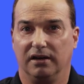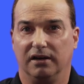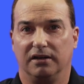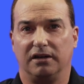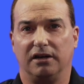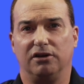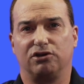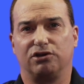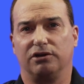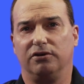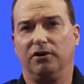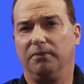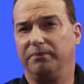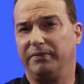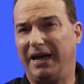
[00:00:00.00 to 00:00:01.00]
then it should
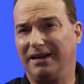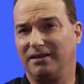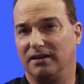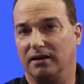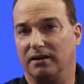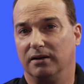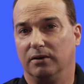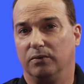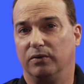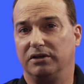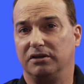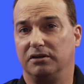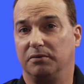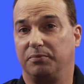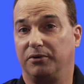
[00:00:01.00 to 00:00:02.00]
not matter whether
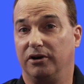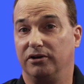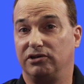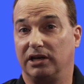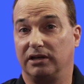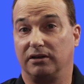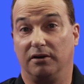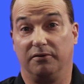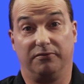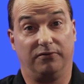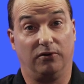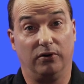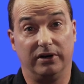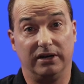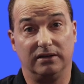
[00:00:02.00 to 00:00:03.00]
the project
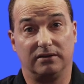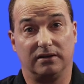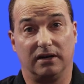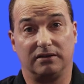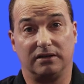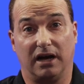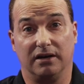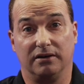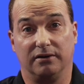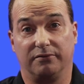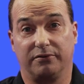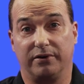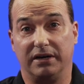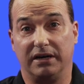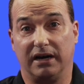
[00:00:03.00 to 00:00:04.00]
avoids a ton of
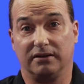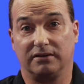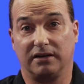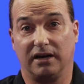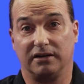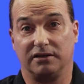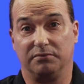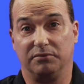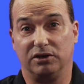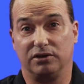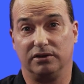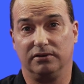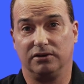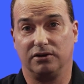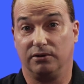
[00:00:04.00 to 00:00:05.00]
greenhouse gas
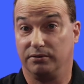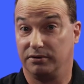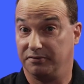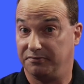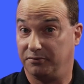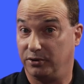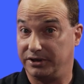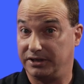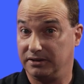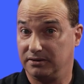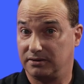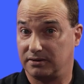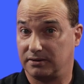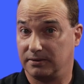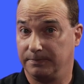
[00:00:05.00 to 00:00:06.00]
emissions, called
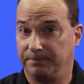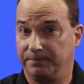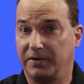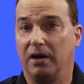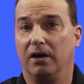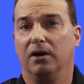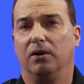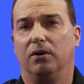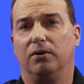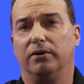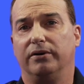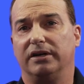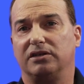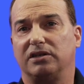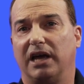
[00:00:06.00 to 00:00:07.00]
avoidance, or
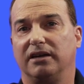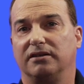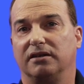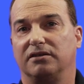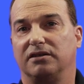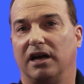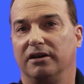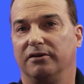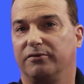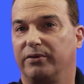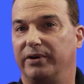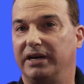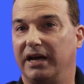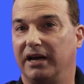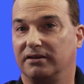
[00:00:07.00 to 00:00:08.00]
it takes a ton of
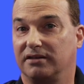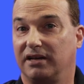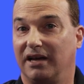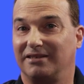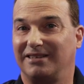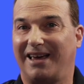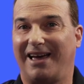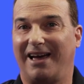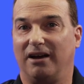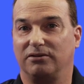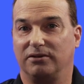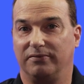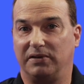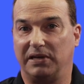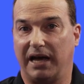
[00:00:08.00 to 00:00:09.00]
greenhouse gas out
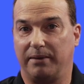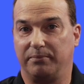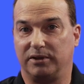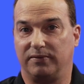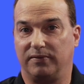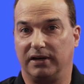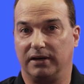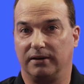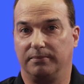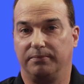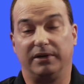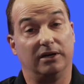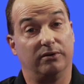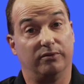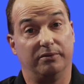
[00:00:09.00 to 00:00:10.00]
of the atmosphere,
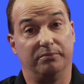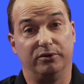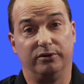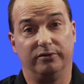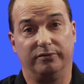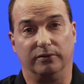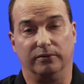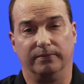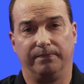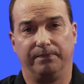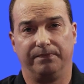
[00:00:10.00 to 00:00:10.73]
being removal.